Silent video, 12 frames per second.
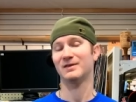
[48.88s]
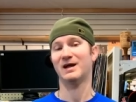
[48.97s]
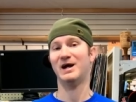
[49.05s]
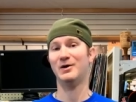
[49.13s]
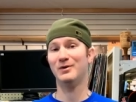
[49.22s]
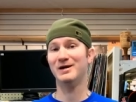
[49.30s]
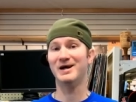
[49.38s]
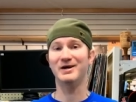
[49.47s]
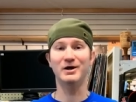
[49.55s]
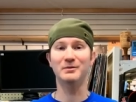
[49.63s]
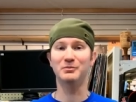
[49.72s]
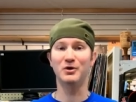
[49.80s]
I went on
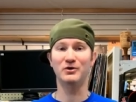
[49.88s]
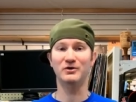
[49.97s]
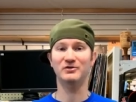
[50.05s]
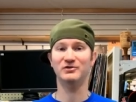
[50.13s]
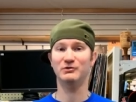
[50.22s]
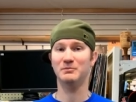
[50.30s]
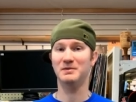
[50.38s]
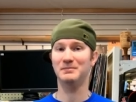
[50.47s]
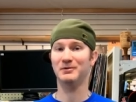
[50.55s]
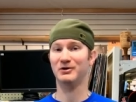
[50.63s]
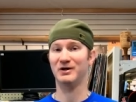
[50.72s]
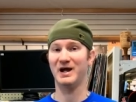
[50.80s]
Gun Broker to see what people
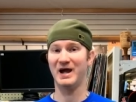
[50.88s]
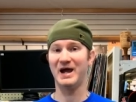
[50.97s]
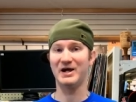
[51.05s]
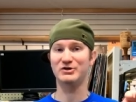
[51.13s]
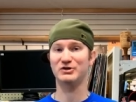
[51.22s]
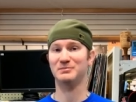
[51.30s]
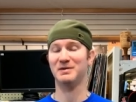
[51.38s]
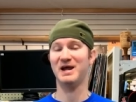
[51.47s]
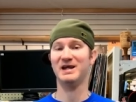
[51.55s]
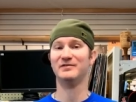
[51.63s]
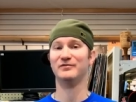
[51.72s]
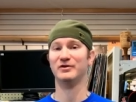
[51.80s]
are actually
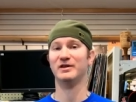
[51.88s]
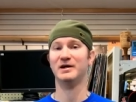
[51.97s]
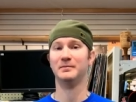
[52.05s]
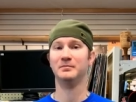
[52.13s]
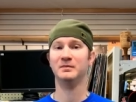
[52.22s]
paying for them,